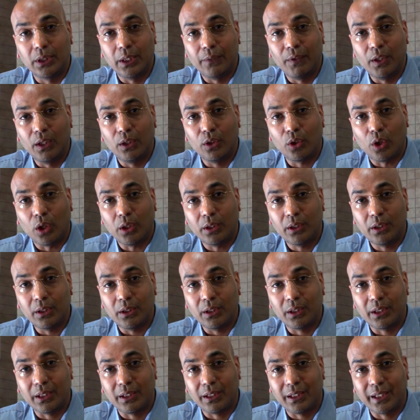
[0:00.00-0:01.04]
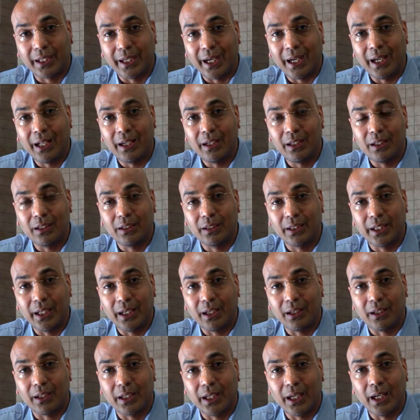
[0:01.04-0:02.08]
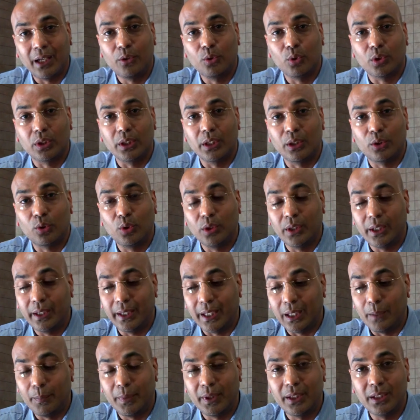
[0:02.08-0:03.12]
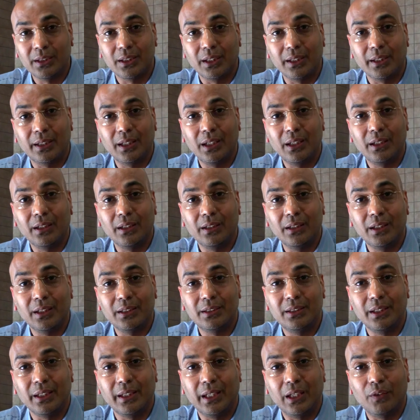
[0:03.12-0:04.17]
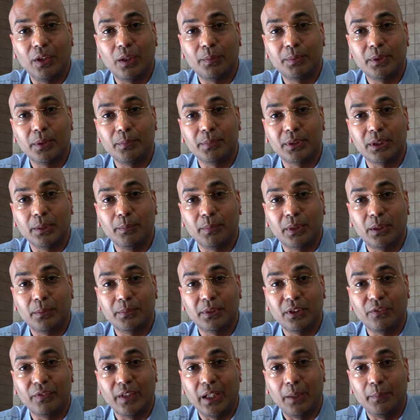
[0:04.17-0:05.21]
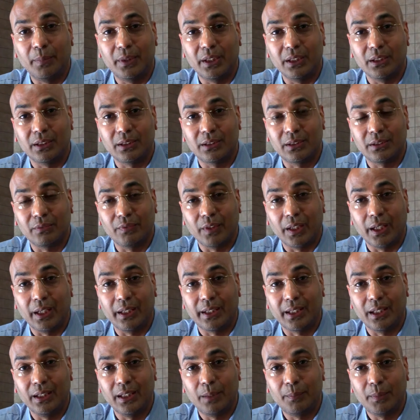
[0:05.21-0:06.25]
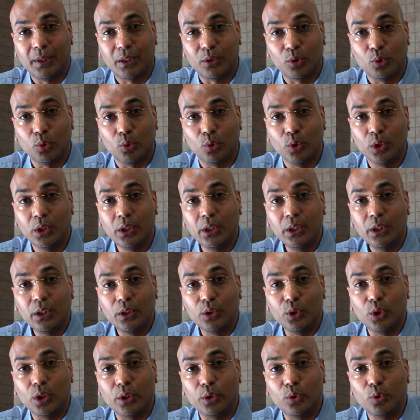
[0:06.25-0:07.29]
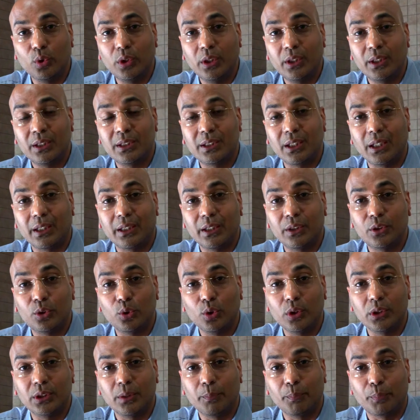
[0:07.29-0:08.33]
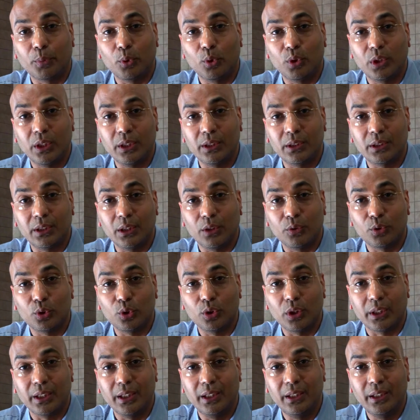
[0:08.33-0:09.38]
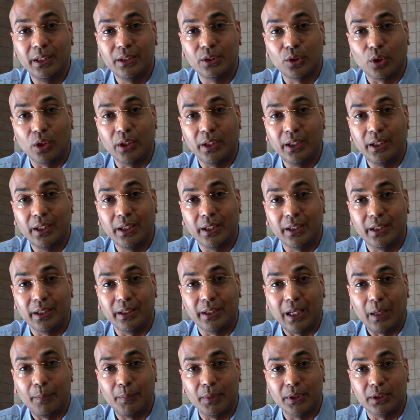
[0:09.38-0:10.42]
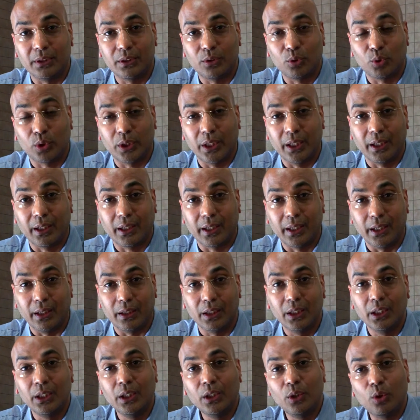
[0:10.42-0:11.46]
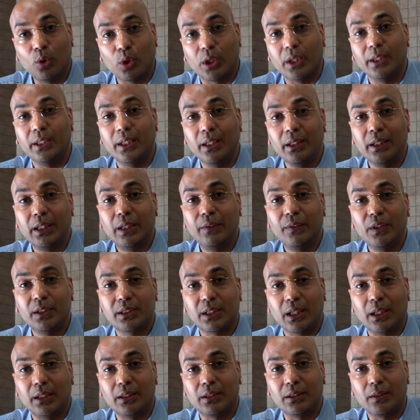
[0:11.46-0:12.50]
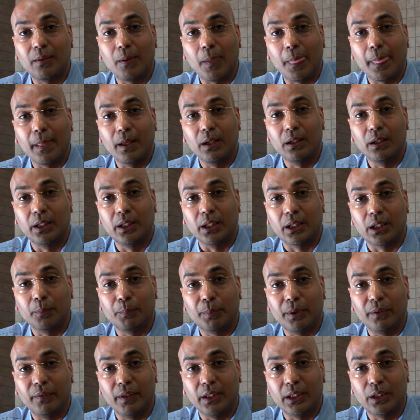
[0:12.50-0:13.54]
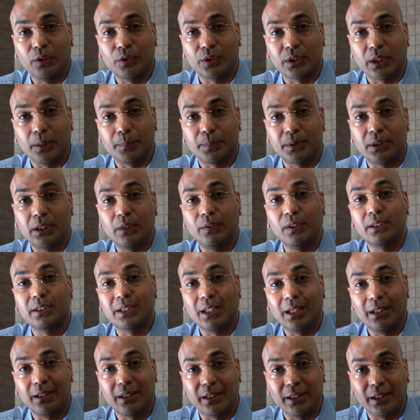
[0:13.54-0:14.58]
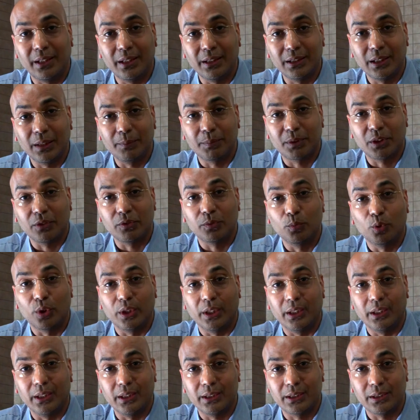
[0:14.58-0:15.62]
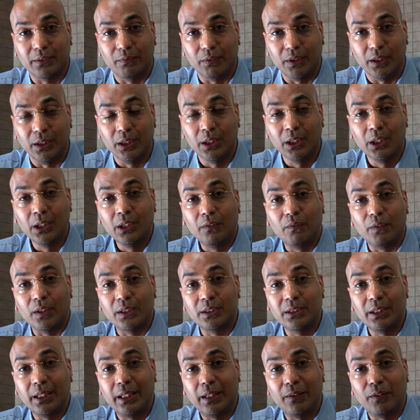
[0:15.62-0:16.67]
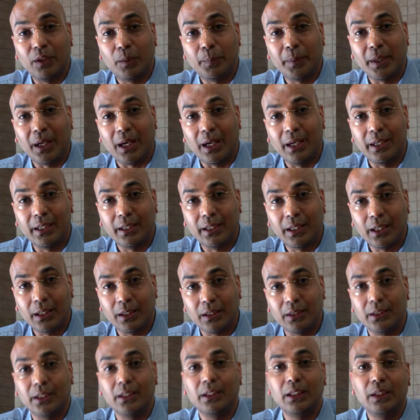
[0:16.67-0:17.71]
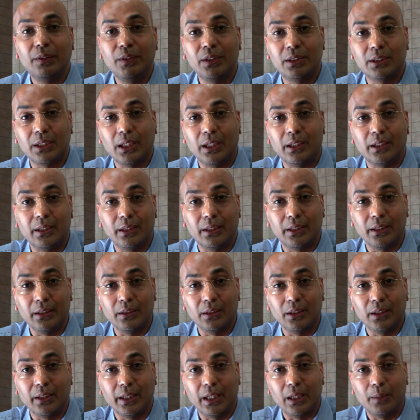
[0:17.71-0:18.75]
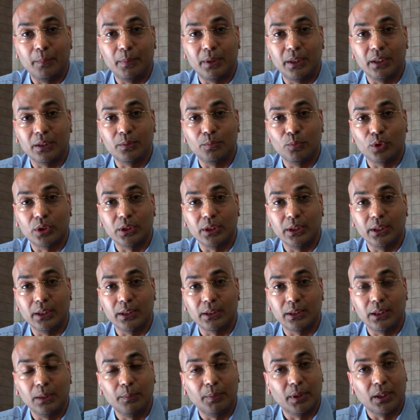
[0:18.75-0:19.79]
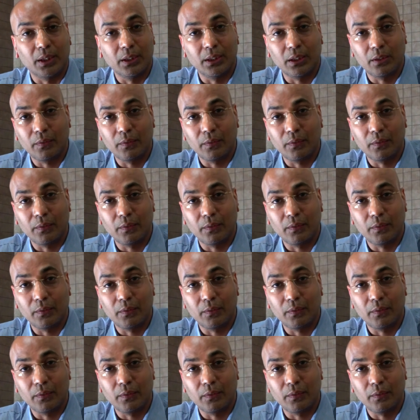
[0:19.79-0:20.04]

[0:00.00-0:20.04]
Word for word: they will not care take care to control the diabetes until and unless they develop some symptoms of diabetes when i tell them that oh your urine has started showing some proteins now so your kidney is already getting damaged so take care okay then they will start taking preventive steps, they will start treating themselves more aggressively. Once they develop a heart attack, then they will start treating the diabetes more seriously. But